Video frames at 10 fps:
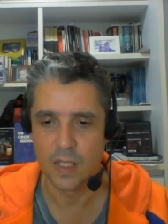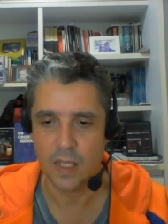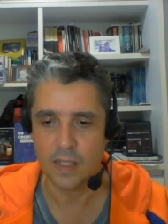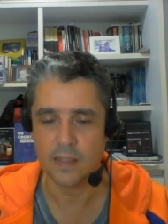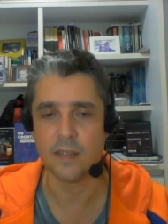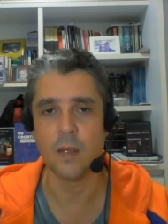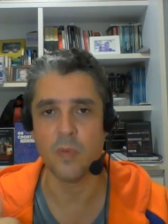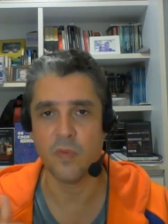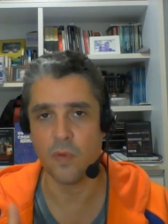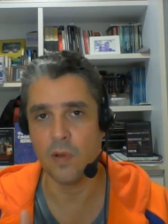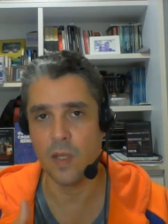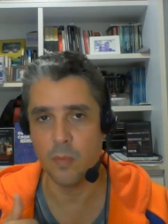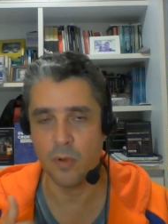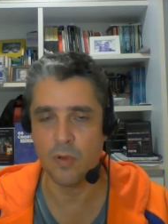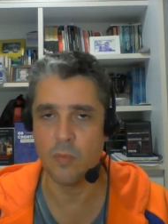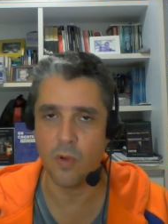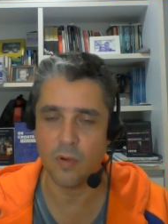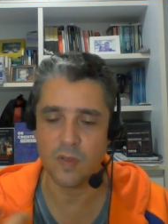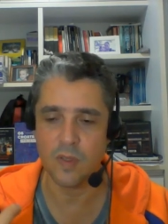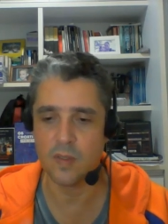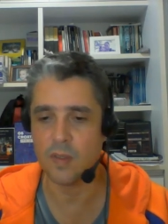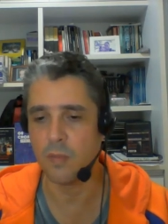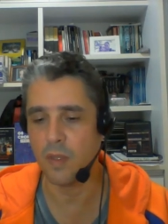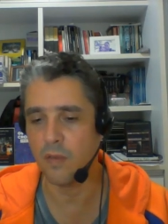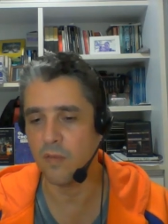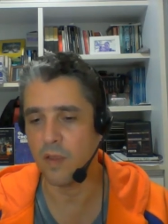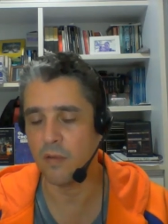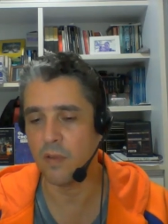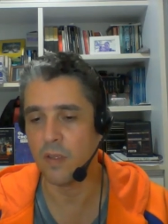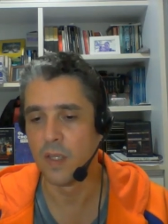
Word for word: As I said before, liberal democracy is something very